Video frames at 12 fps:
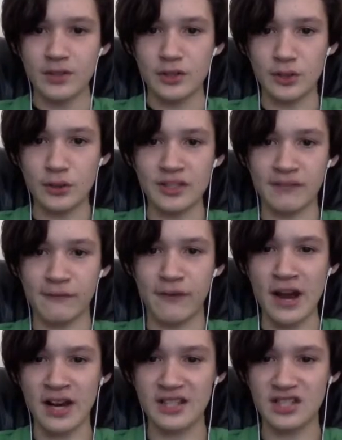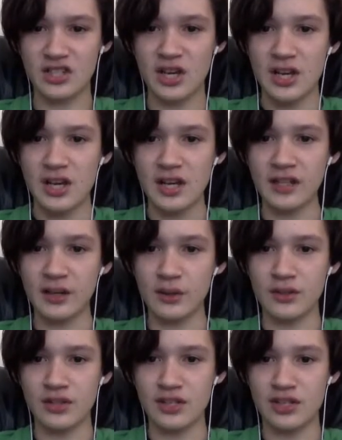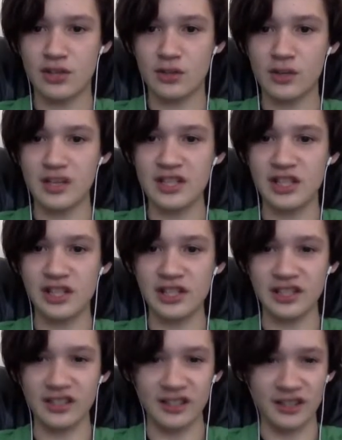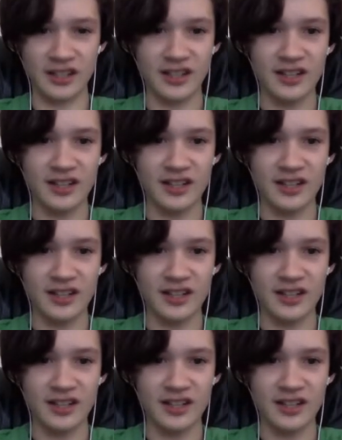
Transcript: Turning fast, and there was a screech again,